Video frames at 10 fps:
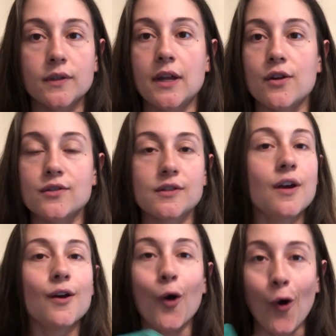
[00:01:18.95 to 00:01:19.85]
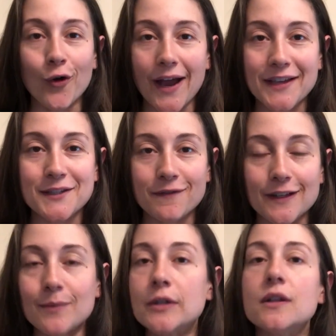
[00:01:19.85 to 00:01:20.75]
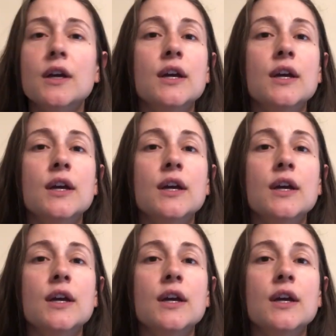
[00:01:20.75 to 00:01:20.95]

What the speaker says: There's all kinds available.